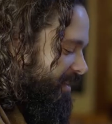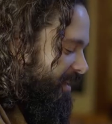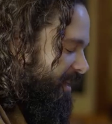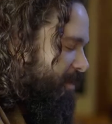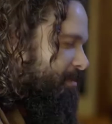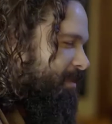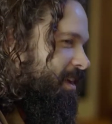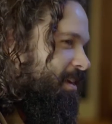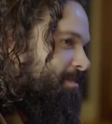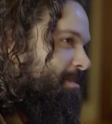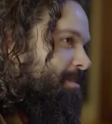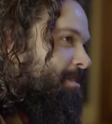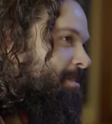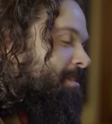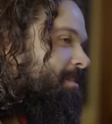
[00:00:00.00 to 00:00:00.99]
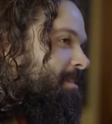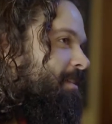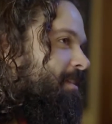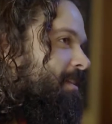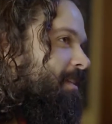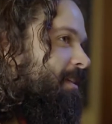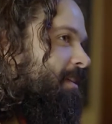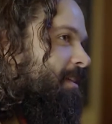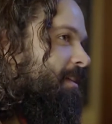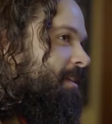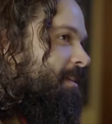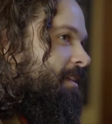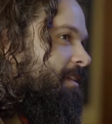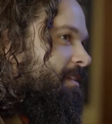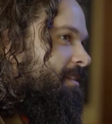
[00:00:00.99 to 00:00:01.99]
I think I'm level
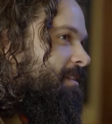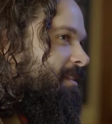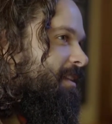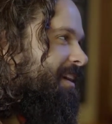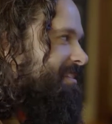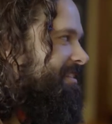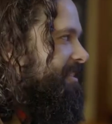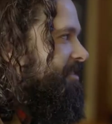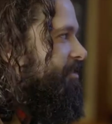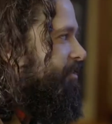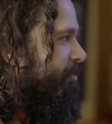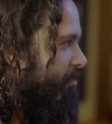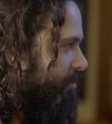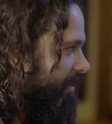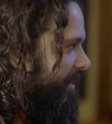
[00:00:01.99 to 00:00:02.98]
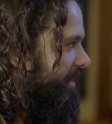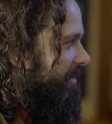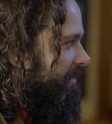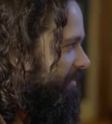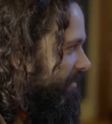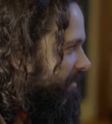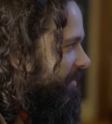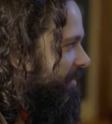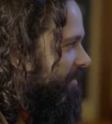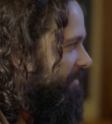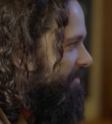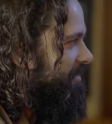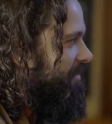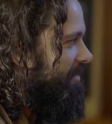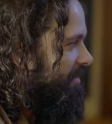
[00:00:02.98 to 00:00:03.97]
19 or 20. Well, that's
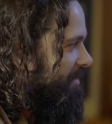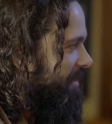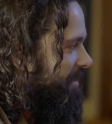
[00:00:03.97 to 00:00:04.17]
pretty good.